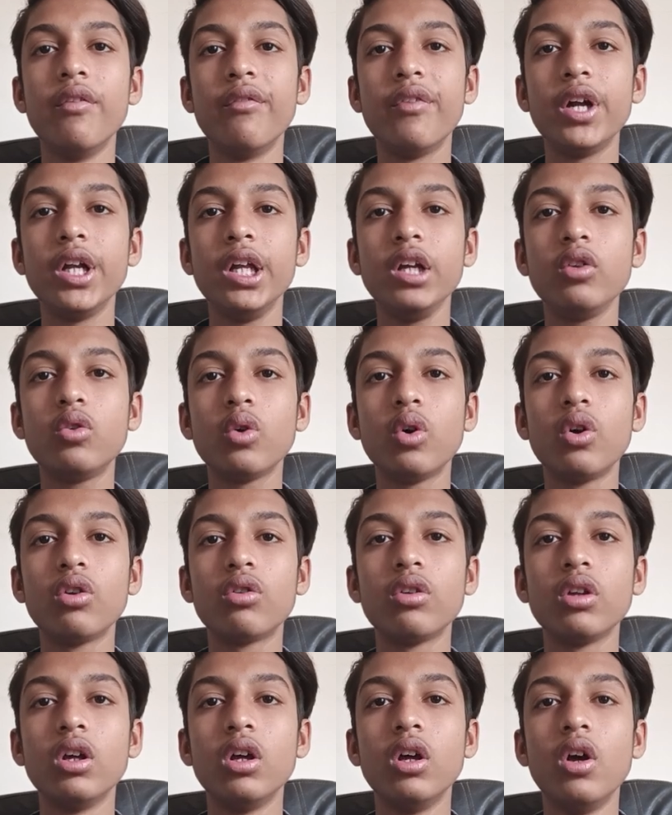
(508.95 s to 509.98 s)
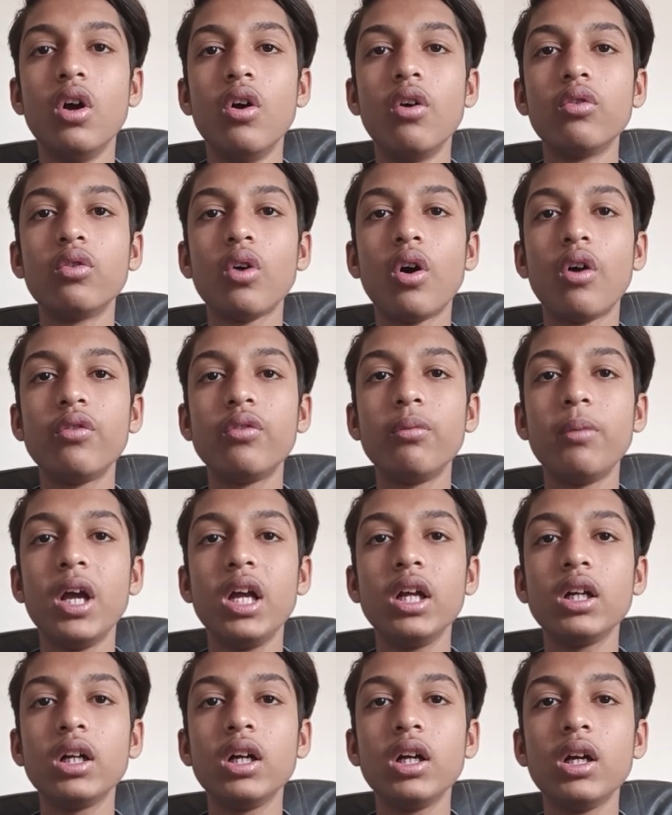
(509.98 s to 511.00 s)
Funding source
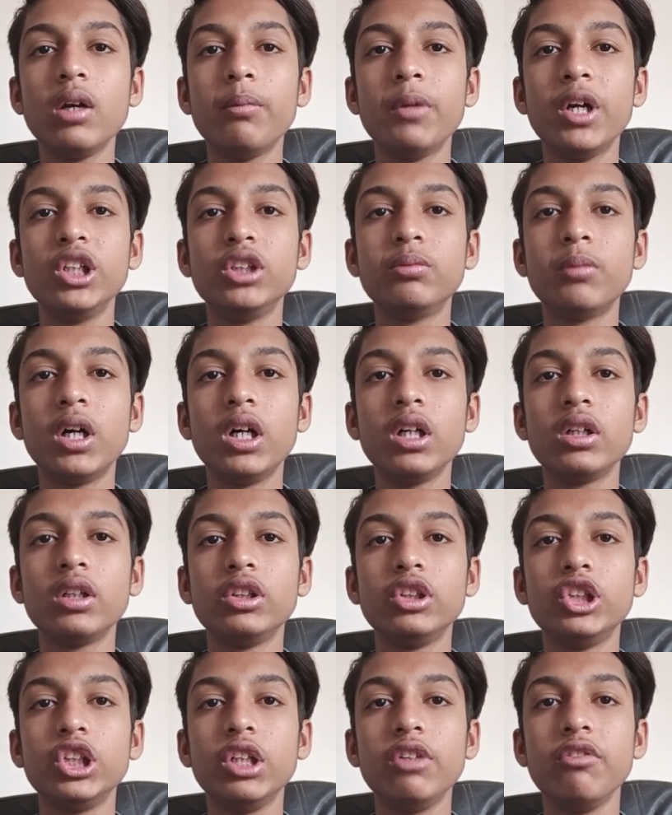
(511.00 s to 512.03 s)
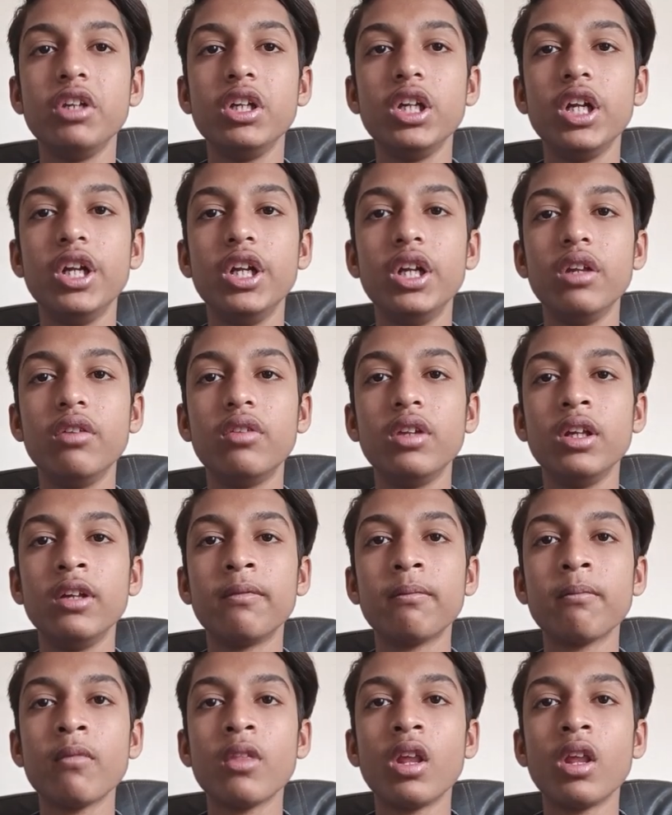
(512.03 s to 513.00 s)
SoftBank, Benchmark, GB, etc.